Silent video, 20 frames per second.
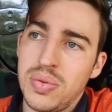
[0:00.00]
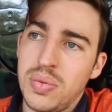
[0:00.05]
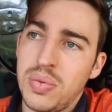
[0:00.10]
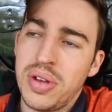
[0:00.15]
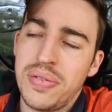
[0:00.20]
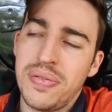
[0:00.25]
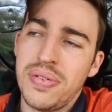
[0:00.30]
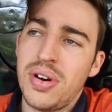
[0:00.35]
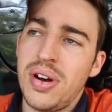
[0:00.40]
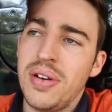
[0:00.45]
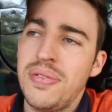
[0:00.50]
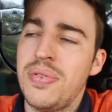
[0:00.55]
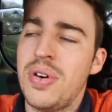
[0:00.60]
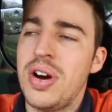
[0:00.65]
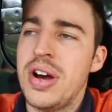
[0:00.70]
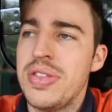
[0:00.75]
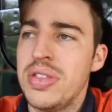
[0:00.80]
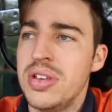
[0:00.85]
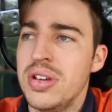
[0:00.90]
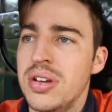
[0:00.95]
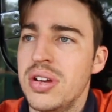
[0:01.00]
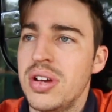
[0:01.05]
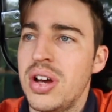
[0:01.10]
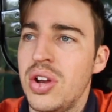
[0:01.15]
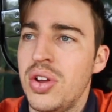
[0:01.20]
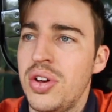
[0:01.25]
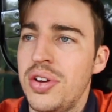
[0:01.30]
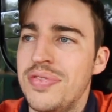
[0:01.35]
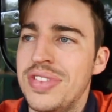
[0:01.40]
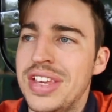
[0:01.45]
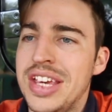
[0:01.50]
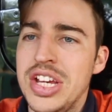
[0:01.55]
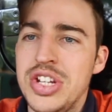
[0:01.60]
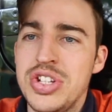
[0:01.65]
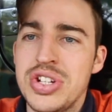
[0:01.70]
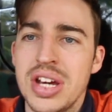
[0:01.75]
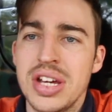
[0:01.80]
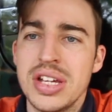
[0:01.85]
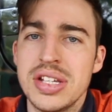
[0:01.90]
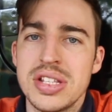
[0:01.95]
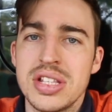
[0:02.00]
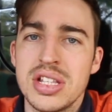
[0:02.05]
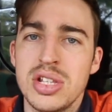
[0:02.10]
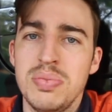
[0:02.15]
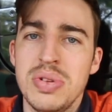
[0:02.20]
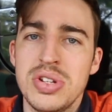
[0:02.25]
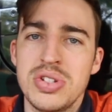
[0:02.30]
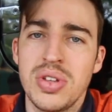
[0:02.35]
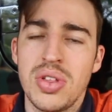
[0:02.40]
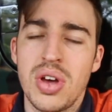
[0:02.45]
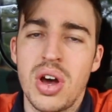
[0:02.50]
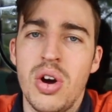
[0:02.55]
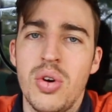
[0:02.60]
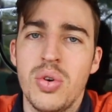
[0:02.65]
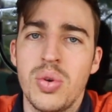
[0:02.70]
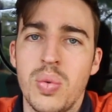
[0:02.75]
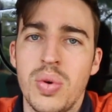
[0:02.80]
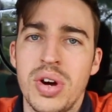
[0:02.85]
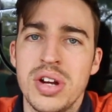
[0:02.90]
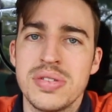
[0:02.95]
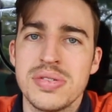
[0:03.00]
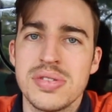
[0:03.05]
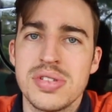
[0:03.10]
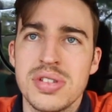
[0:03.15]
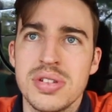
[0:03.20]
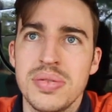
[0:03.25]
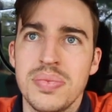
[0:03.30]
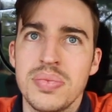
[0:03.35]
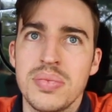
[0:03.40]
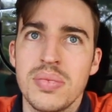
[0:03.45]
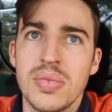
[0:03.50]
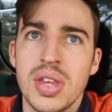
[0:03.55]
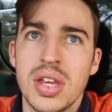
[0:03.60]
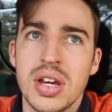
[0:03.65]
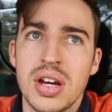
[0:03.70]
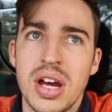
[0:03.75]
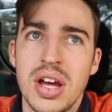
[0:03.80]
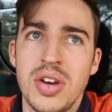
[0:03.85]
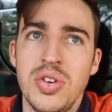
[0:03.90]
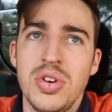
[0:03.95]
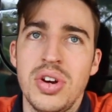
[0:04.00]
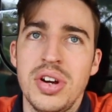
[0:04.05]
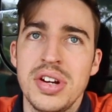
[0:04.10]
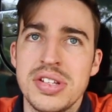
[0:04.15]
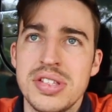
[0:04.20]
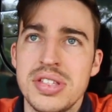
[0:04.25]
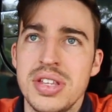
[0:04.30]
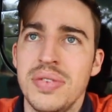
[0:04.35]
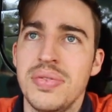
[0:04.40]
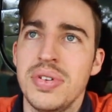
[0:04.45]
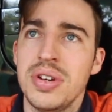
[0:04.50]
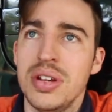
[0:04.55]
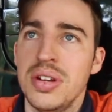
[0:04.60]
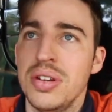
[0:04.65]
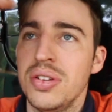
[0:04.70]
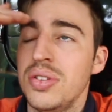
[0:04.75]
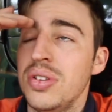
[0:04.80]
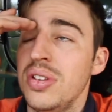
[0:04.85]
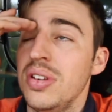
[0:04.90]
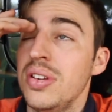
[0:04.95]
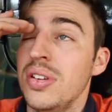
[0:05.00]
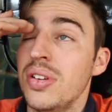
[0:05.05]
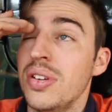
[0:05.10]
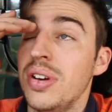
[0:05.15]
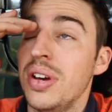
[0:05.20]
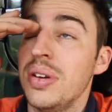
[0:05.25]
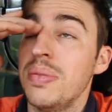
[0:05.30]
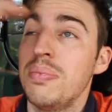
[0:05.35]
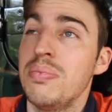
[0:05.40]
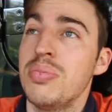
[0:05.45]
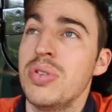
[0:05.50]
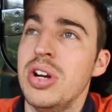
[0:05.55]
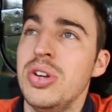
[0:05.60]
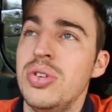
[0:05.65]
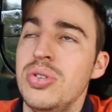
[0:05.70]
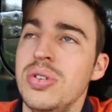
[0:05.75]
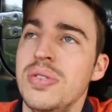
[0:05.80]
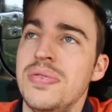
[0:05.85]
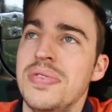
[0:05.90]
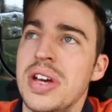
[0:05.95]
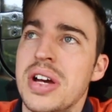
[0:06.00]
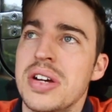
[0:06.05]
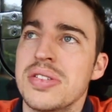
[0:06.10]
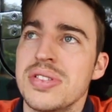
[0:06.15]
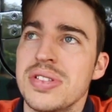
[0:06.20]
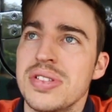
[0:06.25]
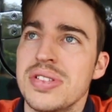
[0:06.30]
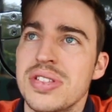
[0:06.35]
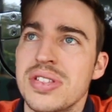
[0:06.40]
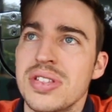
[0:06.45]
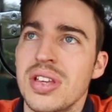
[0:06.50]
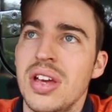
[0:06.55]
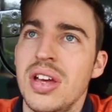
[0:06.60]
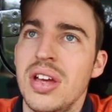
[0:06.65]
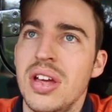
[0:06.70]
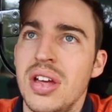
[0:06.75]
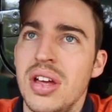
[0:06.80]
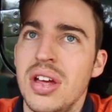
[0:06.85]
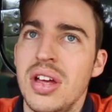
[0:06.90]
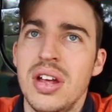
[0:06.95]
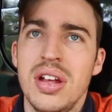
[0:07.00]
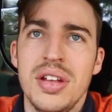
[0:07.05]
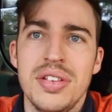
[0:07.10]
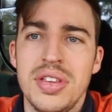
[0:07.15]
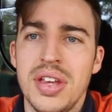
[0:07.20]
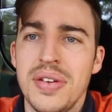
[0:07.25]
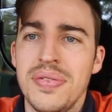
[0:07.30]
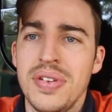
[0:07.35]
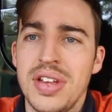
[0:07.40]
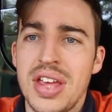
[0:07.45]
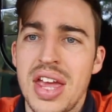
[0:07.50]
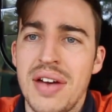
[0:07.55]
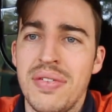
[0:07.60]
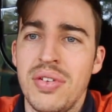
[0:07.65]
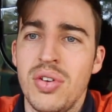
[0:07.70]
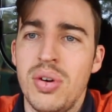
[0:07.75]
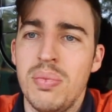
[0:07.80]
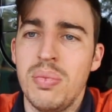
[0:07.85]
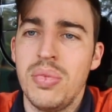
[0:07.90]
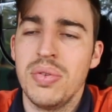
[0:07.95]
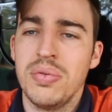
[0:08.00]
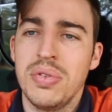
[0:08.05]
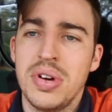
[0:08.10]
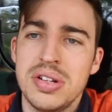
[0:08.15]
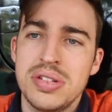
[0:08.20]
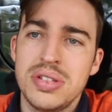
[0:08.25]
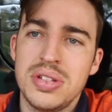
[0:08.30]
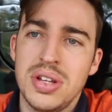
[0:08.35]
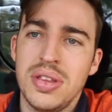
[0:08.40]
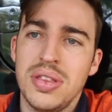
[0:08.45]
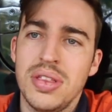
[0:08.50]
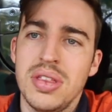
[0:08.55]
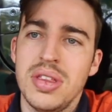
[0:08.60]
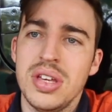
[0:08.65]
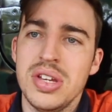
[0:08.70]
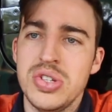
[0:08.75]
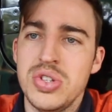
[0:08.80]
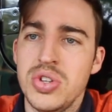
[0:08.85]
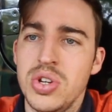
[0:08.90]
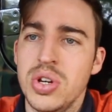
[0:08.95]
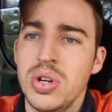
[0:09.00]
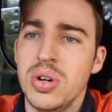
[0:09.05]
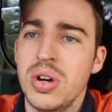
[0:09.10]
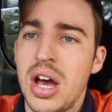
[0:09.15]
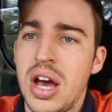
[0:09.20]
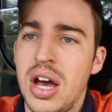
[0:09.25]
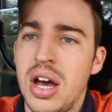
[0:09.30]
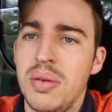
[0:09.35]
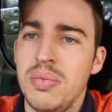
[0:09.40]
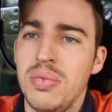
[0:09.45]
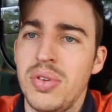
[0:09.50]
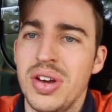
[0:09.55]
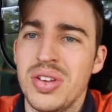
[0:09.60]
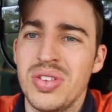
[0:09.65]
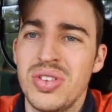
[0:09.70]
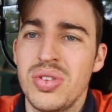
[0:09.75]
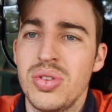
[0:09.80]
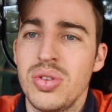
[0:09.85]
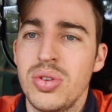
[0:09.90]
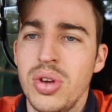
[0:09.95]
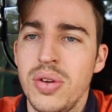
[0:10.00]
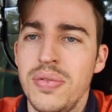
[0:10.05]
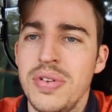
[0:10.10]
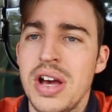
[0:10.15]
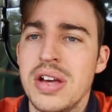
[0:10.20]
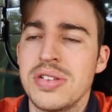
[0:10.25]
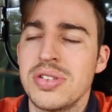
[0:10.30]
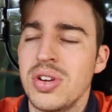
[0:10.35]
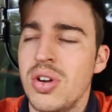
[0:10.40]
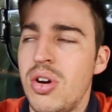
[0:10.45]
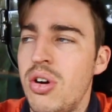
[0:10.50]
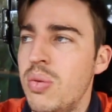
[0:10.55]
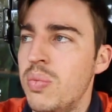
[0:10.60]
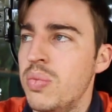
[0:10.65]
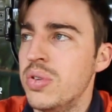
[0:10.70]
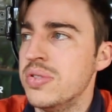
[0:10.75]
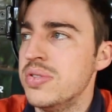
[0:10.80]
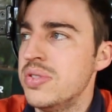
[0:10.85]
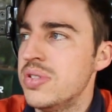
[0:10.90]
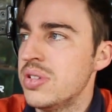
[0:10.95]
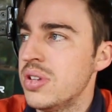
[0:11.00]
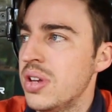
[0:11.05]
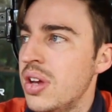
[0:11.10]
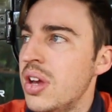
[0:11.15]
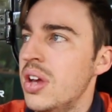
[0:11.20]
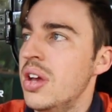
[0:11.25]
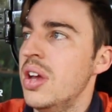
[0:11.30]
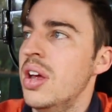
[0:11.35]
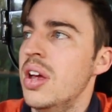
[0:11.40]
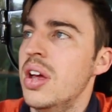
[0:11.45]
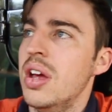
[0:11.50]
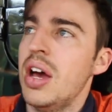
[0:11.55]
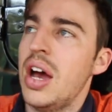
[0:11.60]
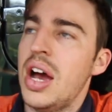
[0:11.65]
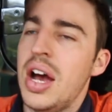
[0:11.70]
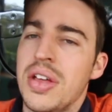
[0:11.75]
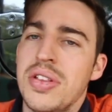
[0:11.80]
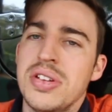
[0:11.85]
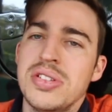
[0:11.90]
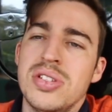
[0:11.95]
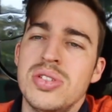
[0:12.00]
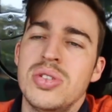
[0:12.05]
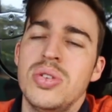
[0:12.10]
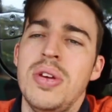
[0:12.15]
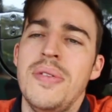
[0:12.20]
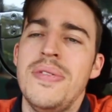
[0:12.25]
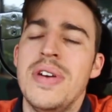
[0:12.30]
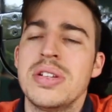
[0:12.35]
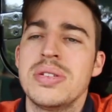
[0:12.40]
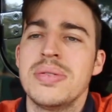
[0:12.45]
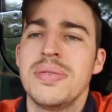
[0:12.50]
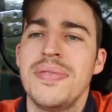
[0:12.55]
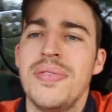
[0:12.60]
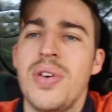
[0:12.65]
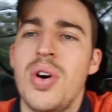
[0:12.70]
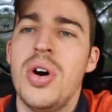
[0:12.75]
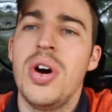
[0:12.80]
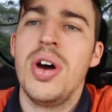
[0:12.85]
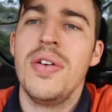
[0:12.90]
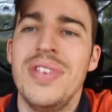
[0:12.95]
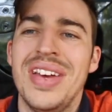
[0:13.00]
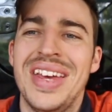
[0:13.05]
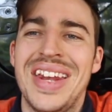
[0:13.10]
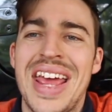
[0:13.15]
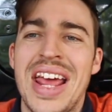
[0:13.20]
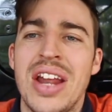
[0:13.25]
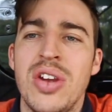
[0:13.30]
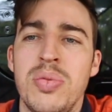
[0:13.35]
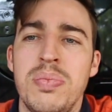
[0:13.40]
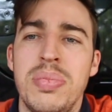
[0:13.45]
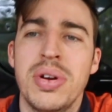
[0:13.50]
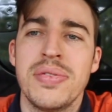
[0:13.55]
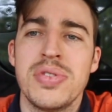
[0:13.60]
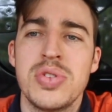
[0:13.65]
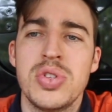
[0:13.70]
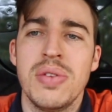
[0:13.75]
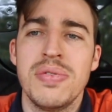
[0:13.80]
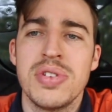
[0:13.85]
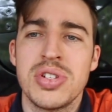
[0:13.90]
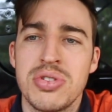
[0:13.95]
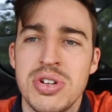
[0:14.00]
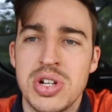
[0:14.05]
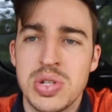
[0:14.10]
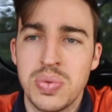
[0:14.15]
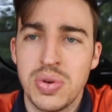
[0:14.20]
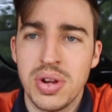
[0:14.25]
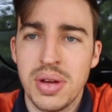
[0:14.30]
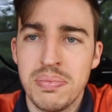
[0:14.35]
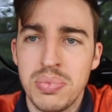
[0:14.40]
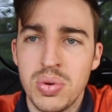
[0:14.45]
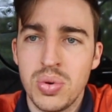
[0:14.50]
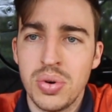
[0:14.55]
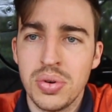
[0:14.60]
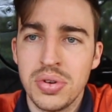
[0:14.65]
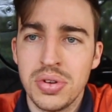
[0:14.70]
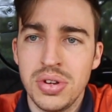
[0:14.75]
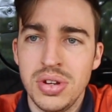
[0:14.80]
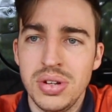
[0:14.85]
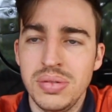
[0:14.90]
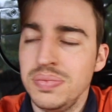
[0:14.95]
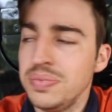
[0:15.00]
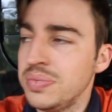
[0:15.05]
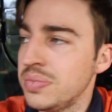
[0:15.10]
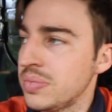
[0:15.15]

I find that a lot of TJs, especially the older ones, 97, like pre-2000s, definitely have a lot more rust in these new, like 2000 onwards. This is 2005, it had a little bit of surface rust when I bought it.